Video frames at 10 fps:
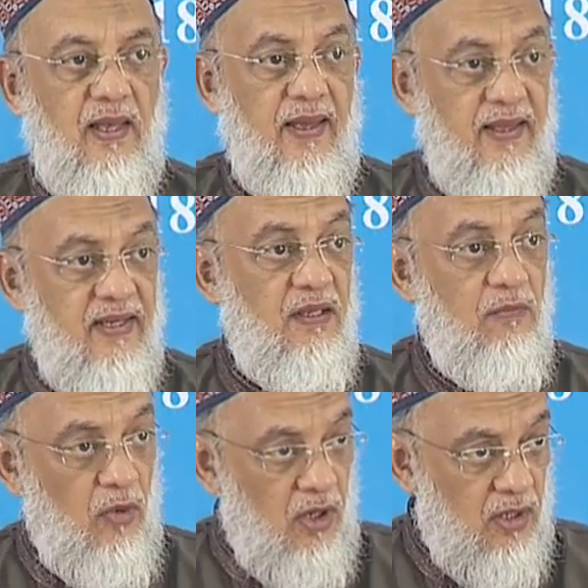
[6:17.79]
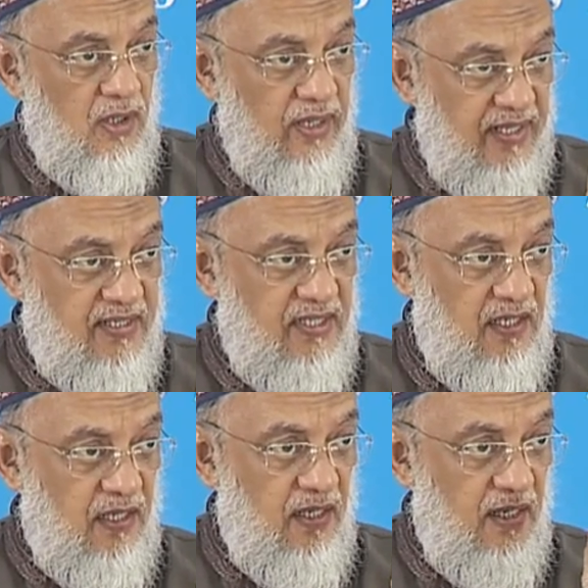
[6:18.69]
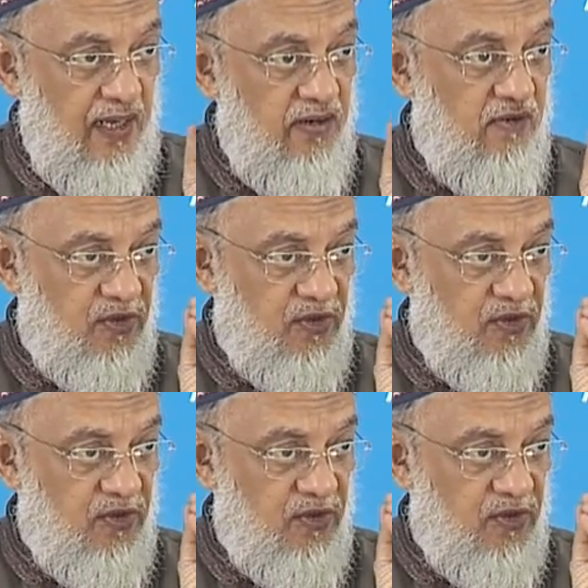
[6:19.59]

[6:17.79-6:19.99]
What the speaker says: Any moral, ethical, and